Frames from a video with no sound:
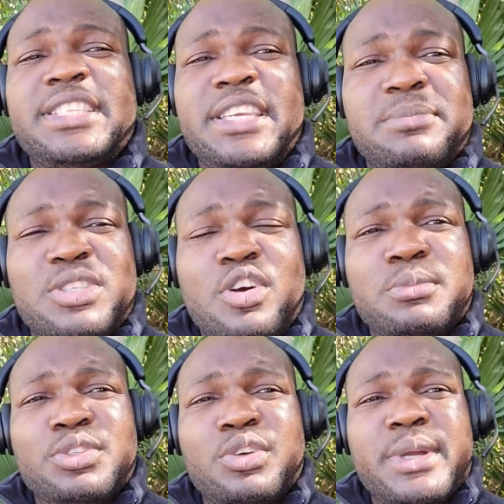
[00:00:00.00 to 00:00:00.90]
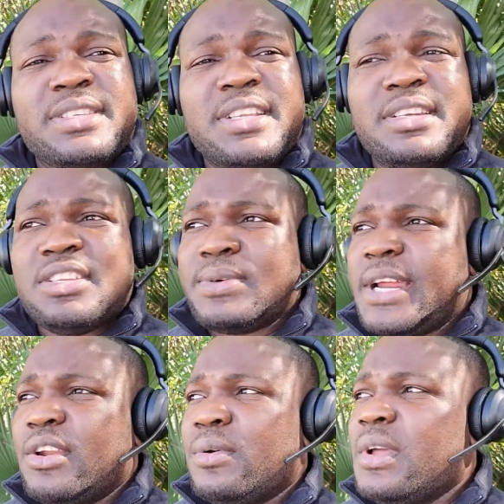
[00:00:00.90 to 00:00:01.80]
teams come to the West Indies
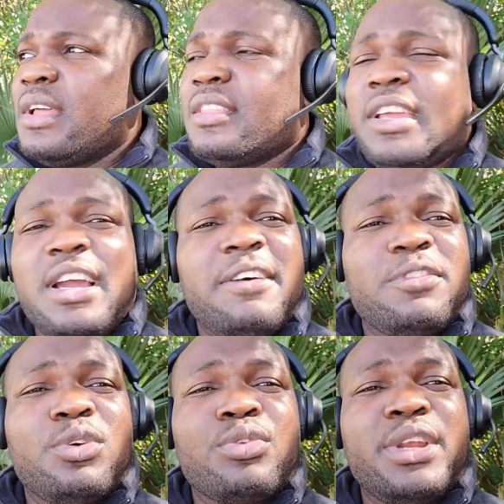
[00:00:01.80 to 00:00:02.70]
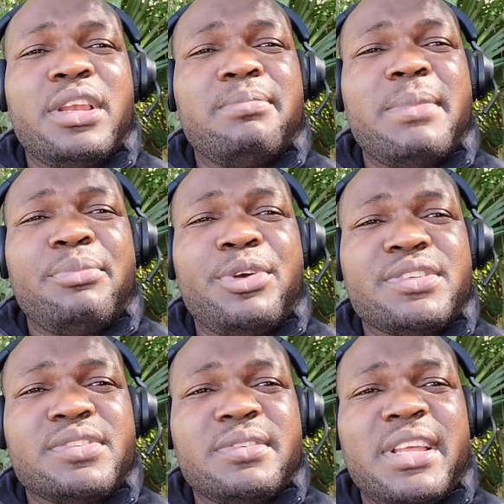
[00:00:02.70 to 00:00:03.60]
right now, they have no real
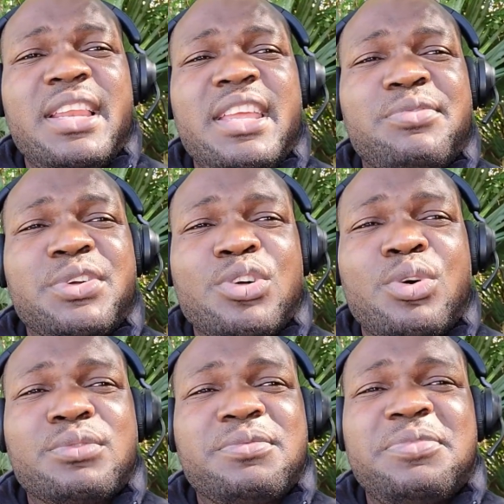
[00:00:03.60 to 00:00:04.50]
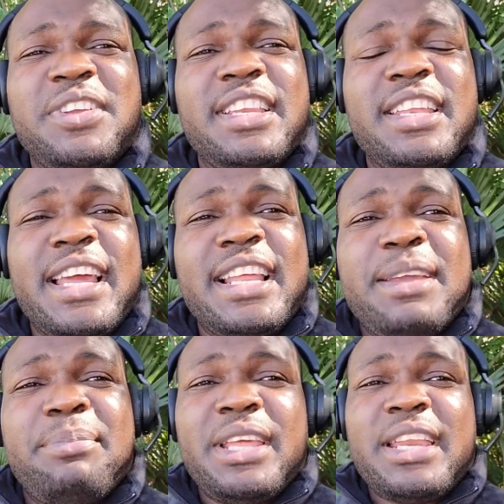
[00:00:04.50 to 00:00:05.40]
memories. They leave without feeling
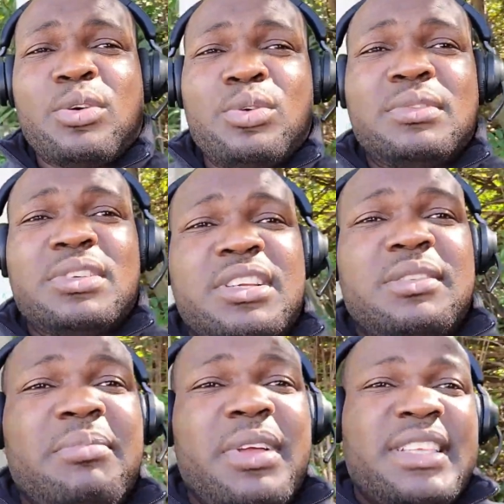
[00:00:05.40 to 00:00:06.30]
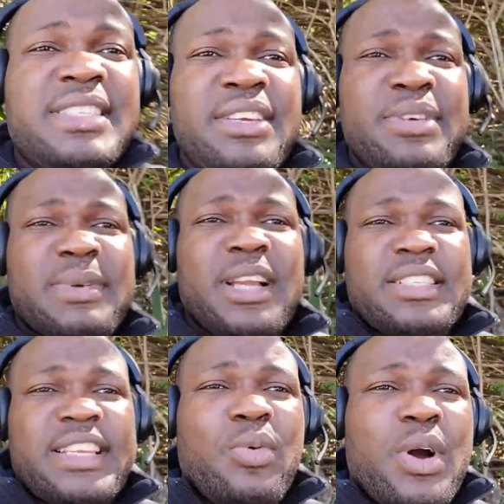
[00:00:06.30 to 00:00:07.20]
like they played a good series
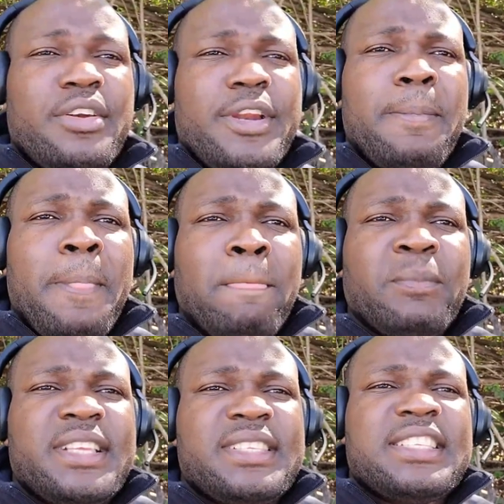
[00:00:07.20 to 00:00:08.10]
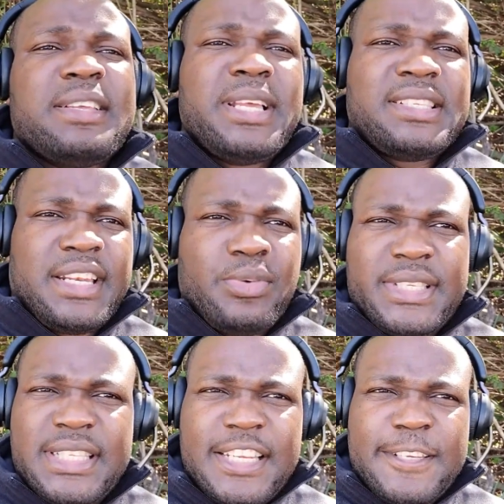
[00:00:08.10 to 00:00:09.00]
because they're wondering, is this the best that the
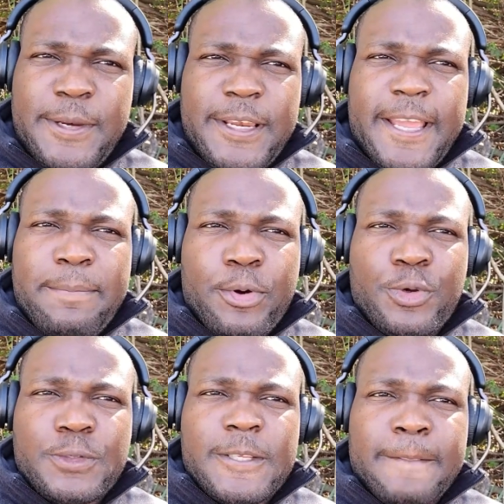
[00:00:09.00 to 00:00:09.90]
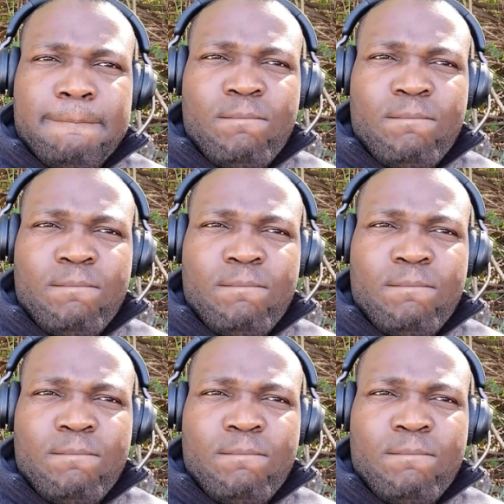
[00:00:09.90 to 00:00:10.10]
West Indies really can produce?